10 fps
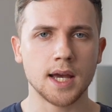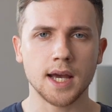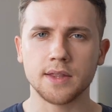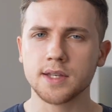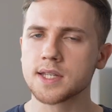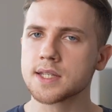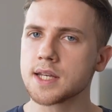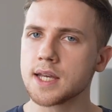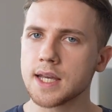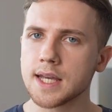And this is
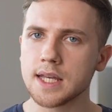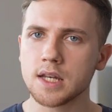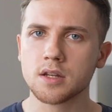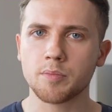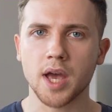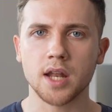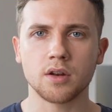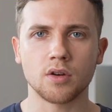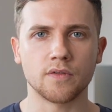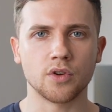
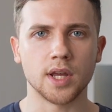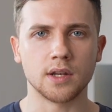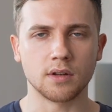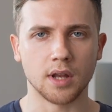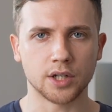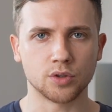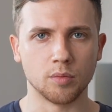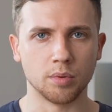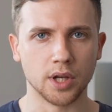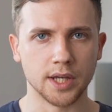independent of your intellectual
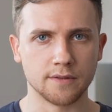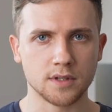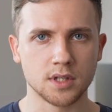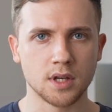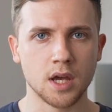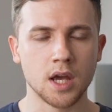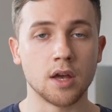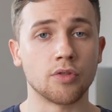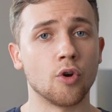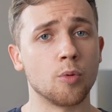beliefs.
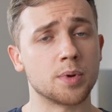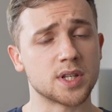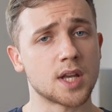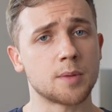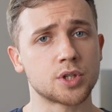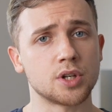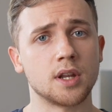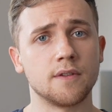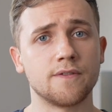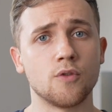Though perception
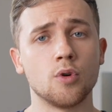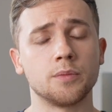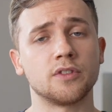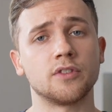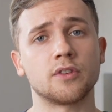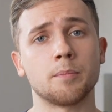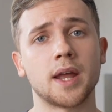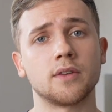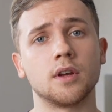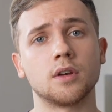informs the
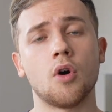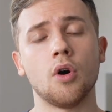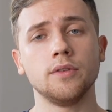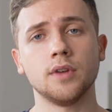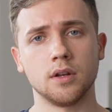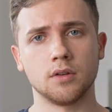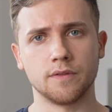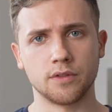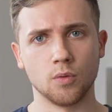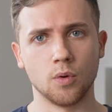semantic content of
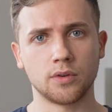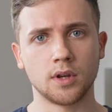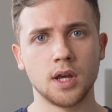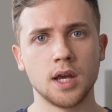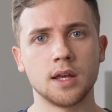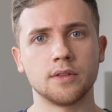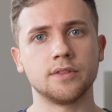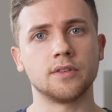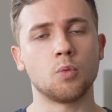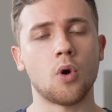thought,
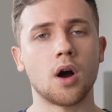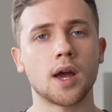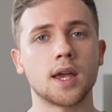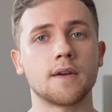this is why